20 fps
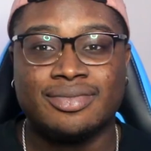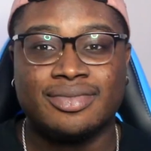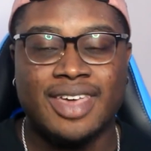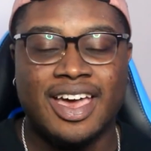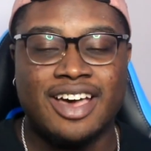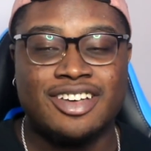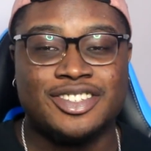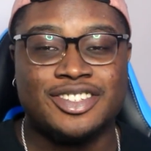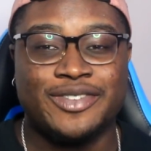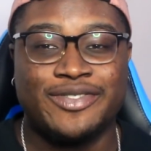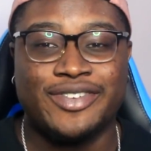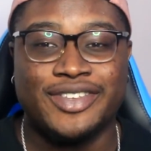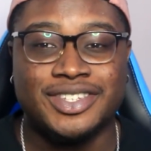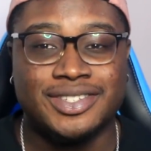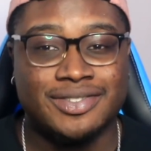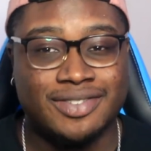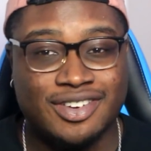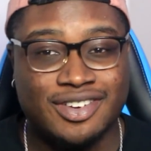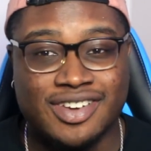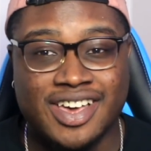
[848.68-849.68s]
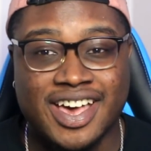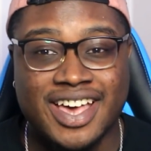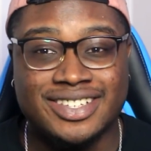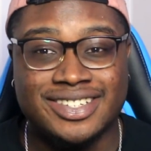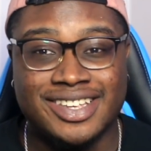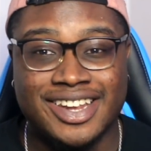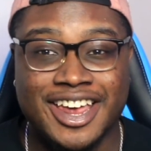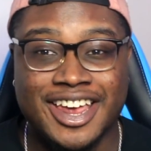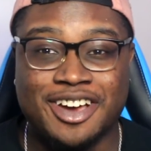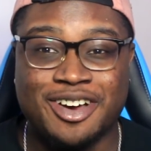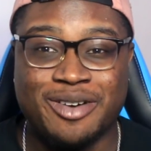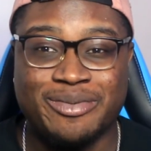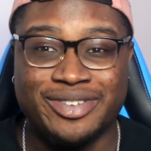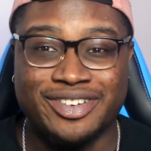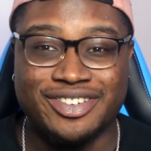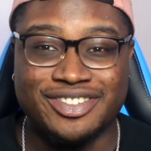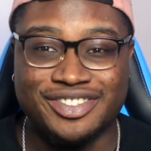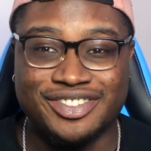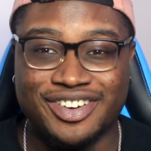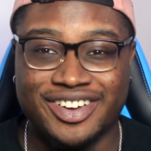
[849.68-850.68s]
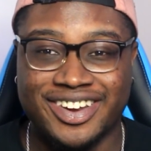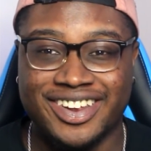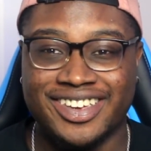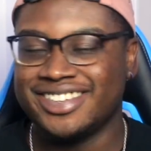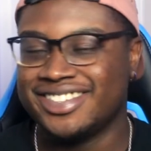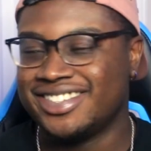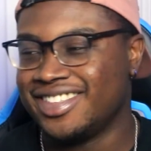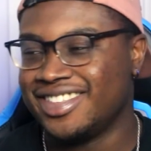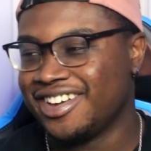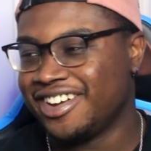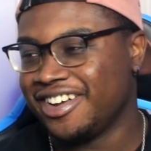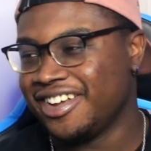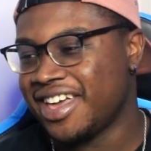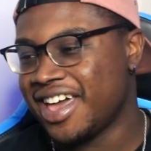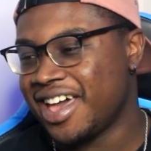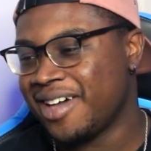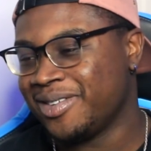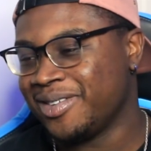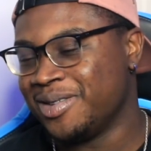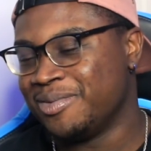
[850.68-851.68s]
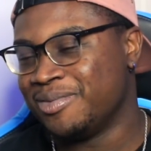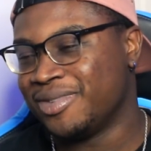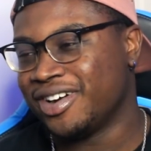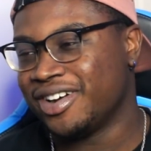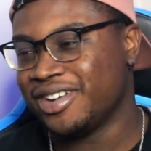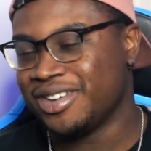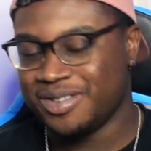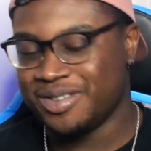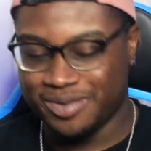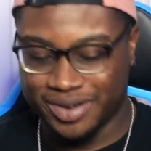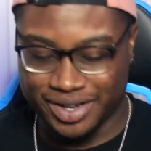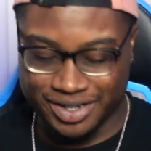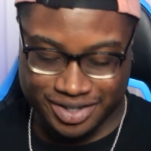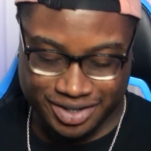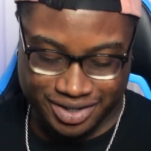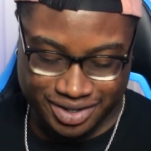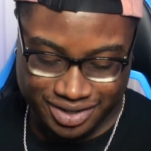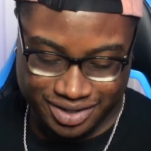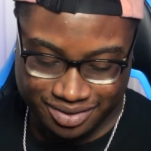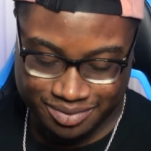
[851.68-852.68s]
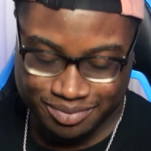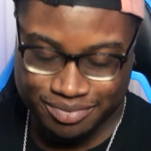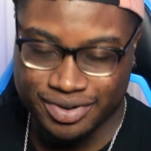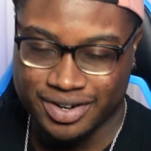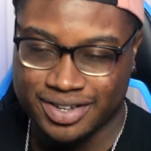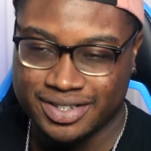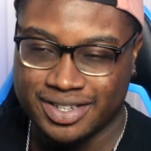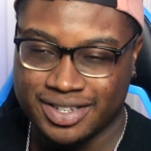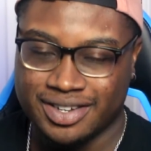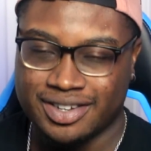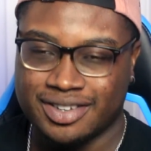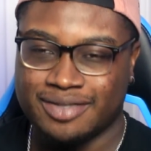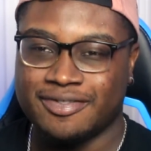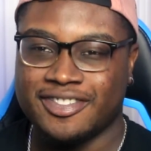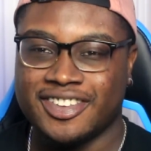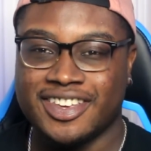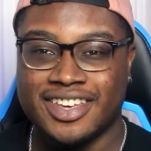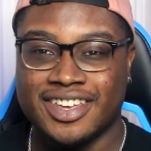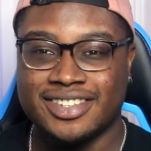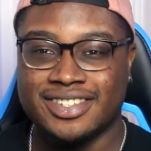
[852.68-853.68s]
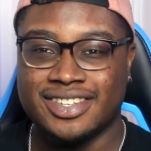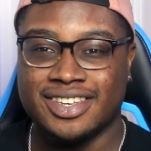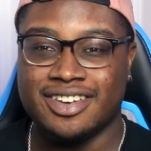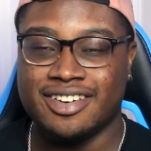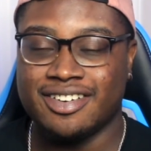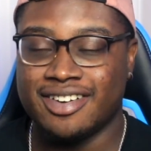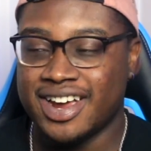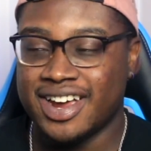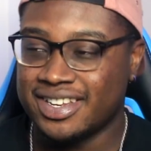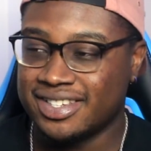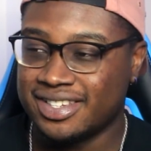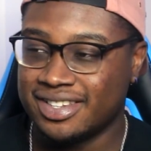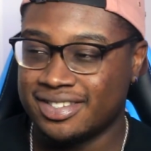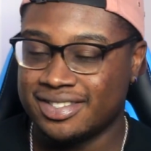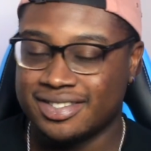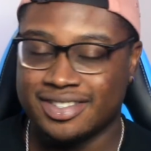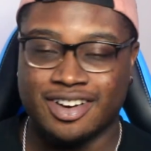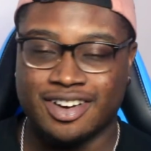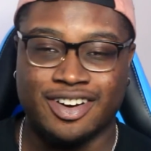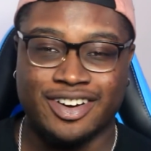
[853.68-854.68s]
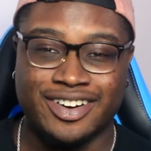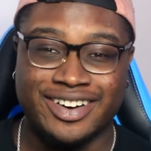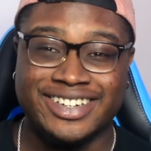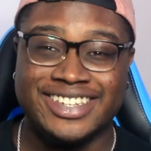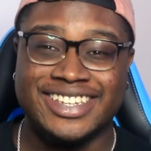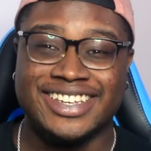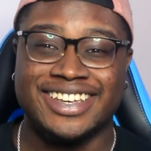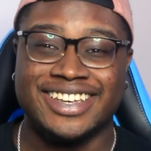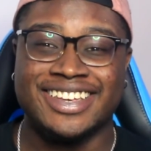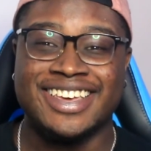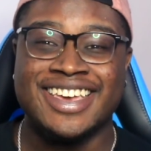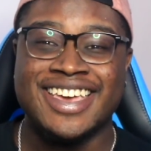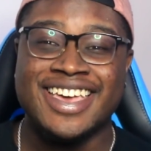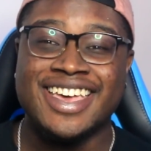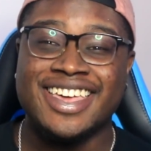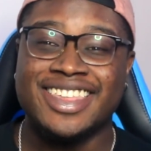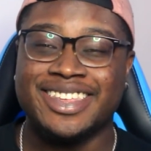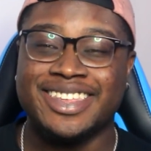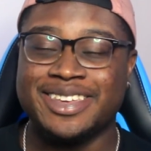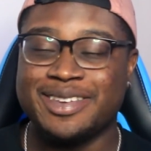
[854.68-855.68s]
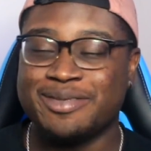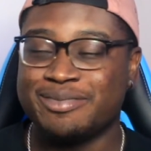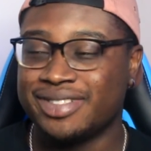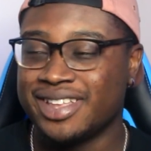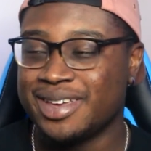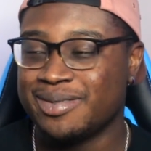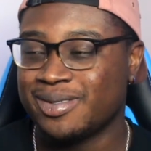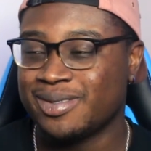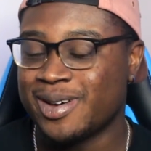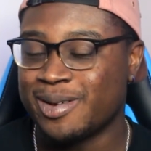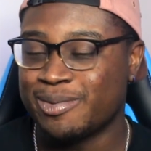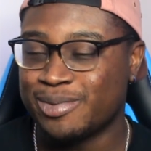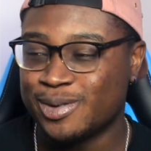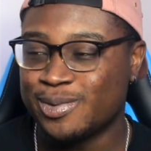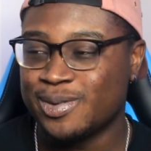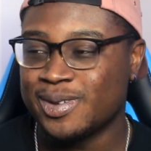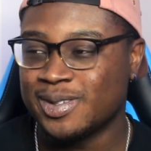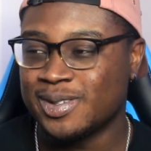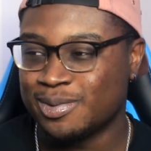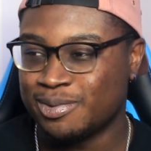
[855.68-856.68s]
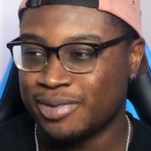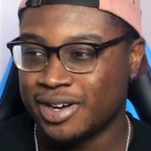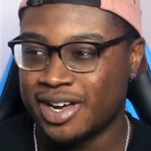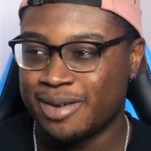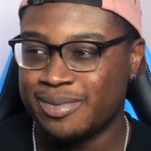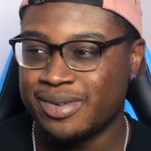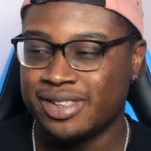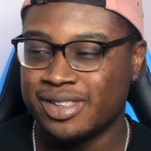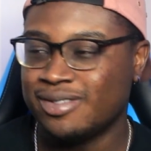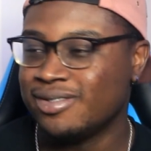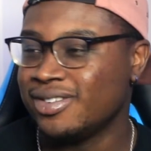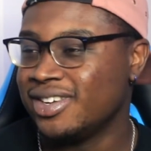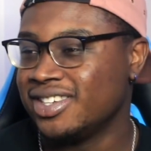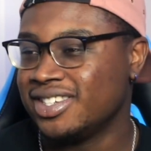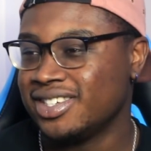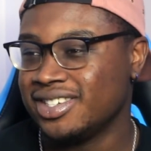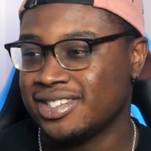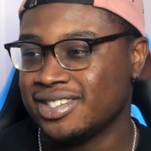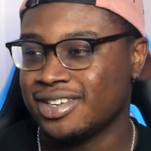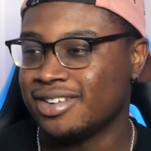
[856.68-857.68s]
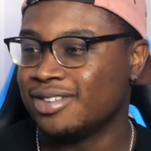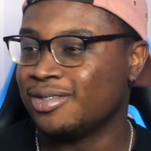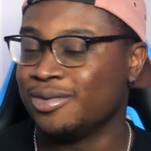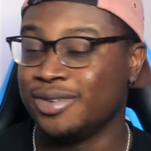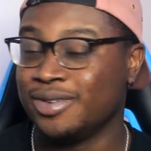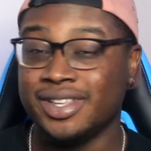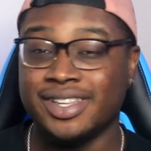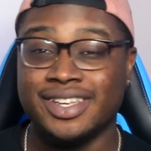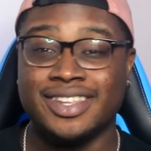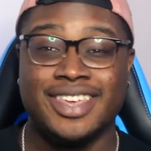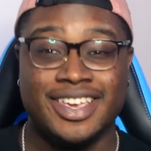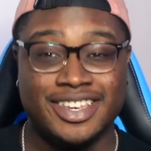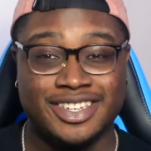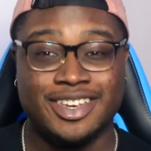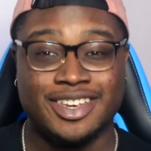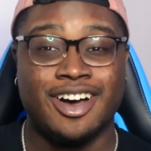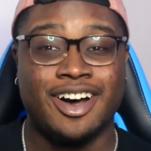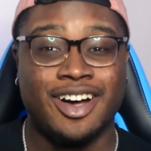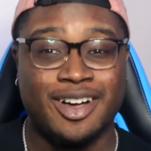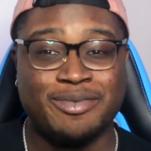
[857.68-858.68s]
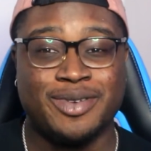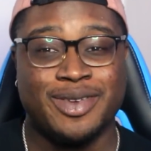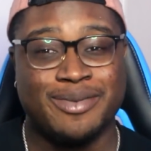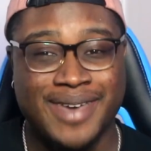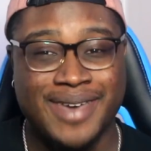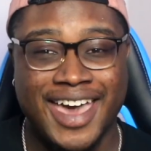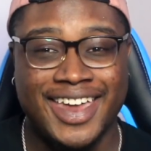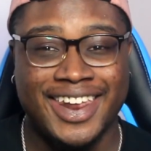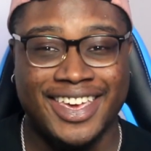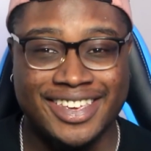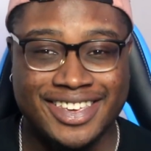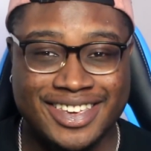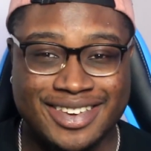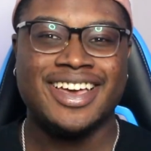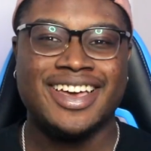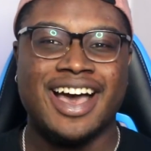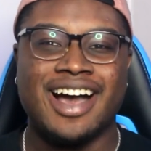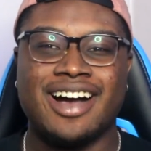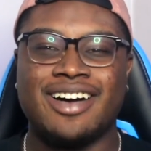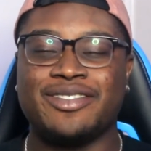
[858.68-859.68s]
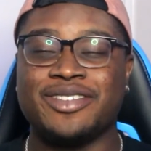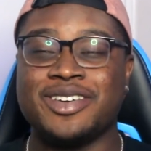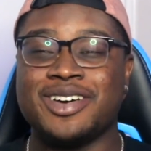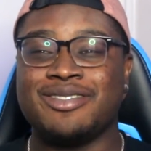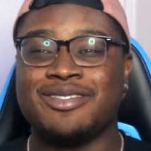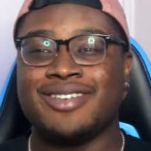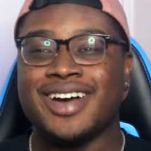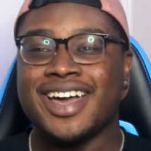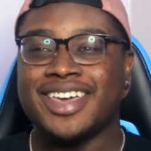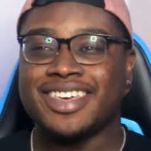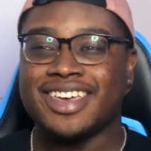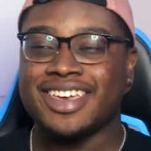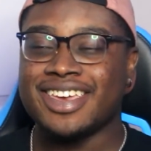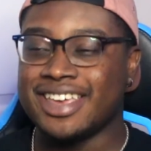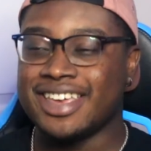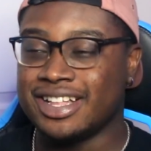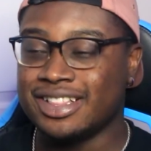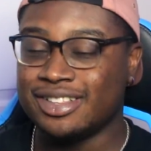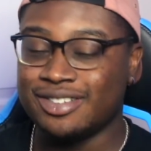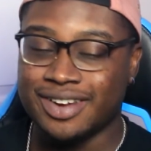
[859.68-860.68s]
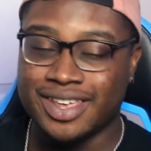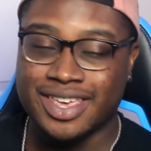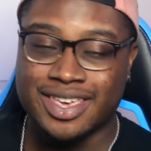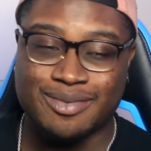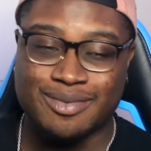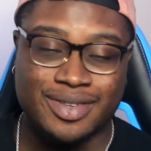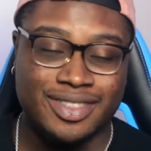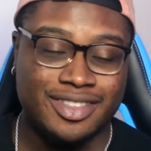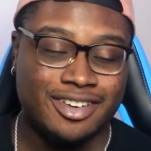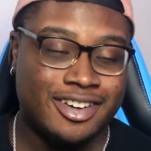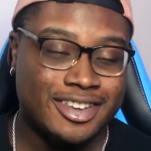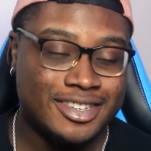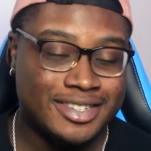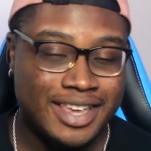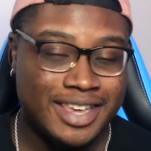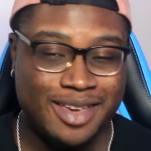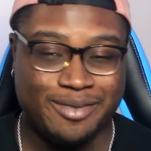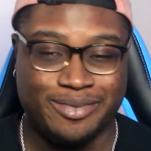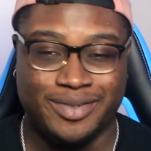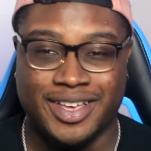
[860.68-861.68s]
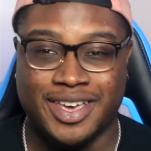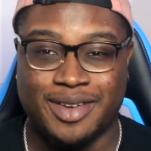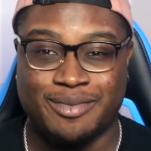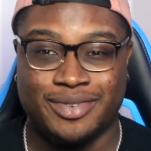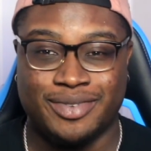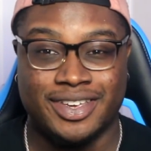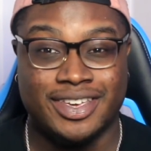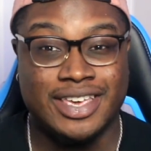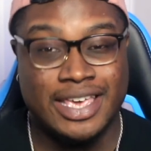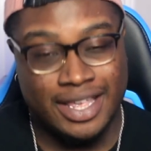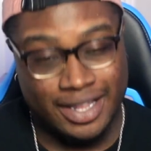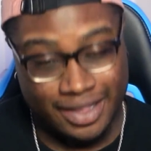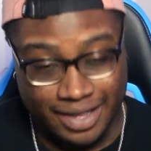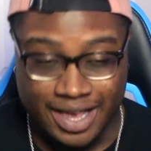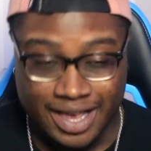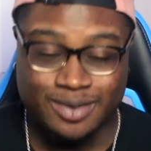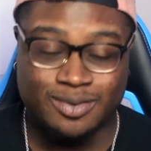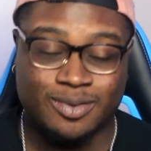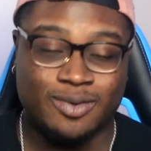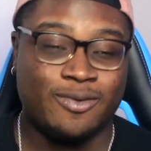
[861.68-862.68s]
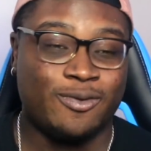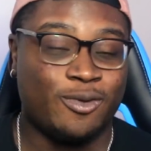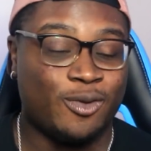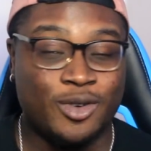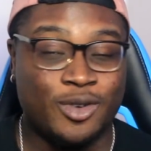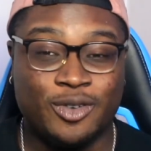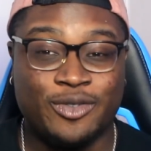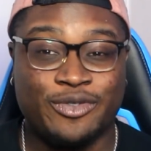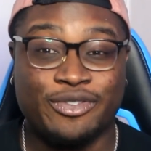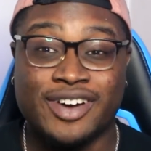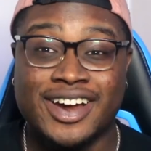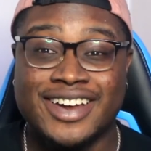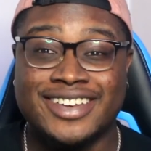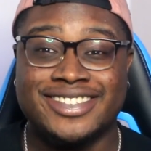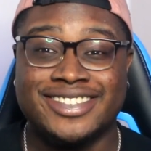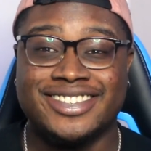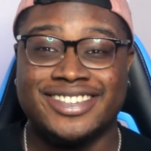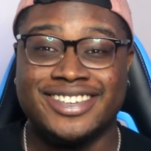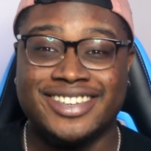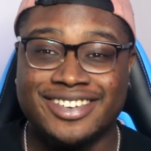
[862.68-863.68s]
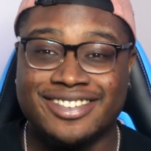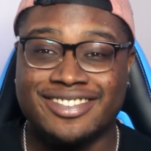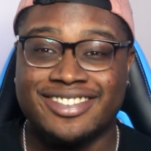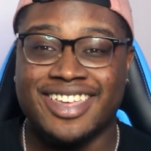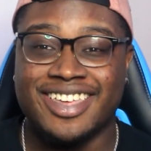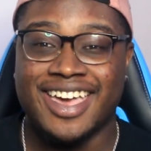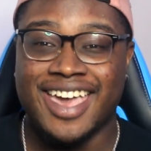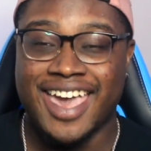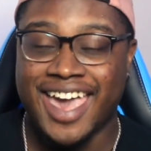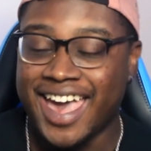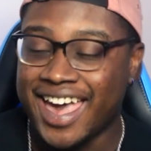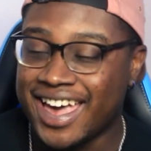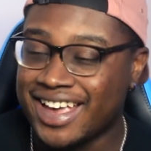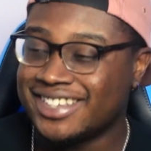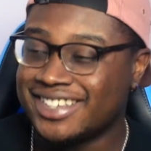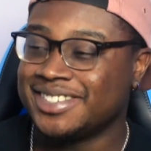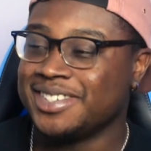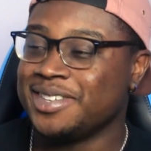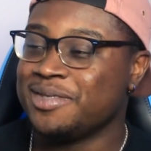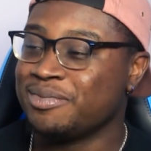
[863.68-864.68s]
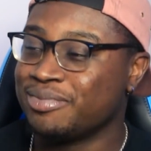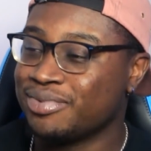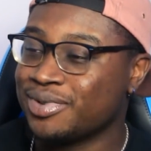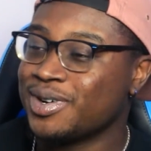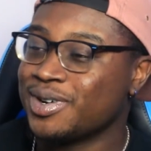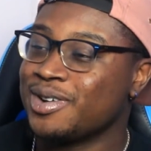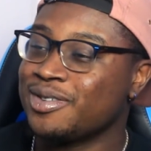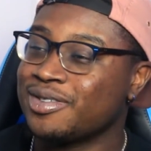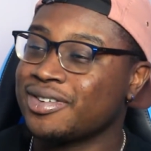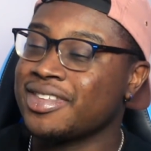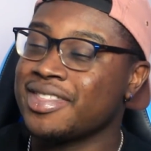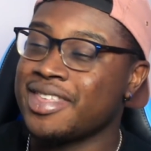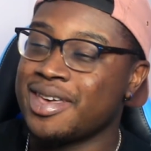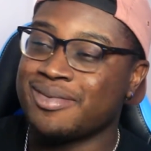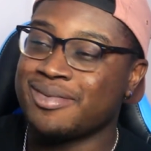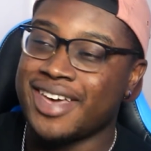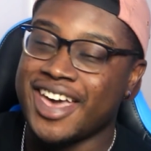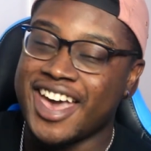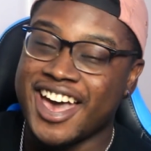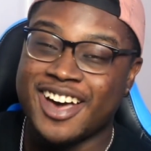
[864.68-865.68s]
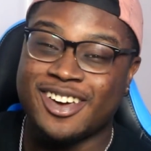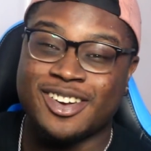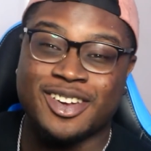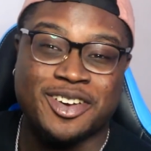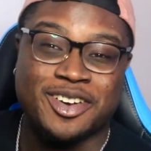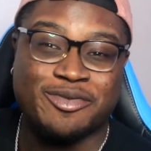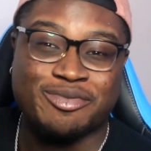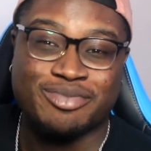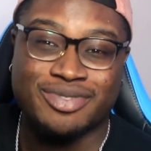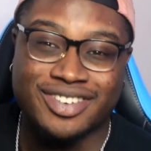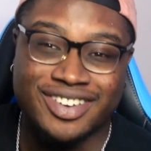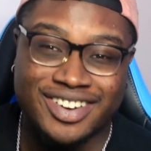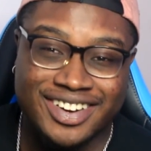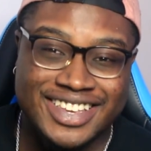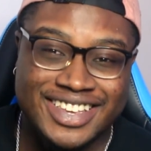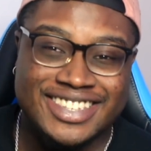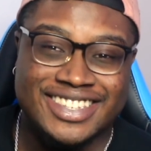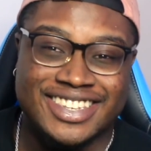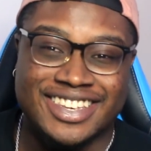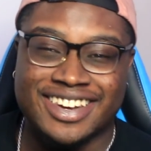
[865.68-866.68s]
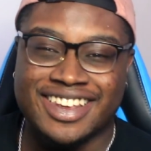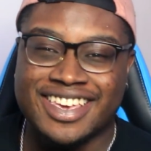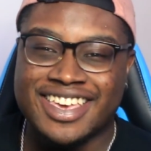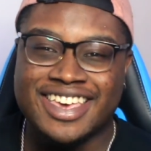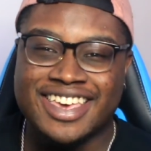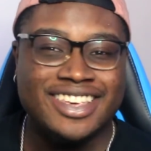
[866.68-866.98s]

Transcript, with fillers: That was it for this video, guys, and I hope you enjoyed it. So there you have it. Mario went to prison because he crashed his cart, and then he blamed it on Boopkins, Bob, and Luigi. So really, they should all be mad at him. I don't know why they included him in their escape plan, but that's what real friends do. They actually broke them out of prison.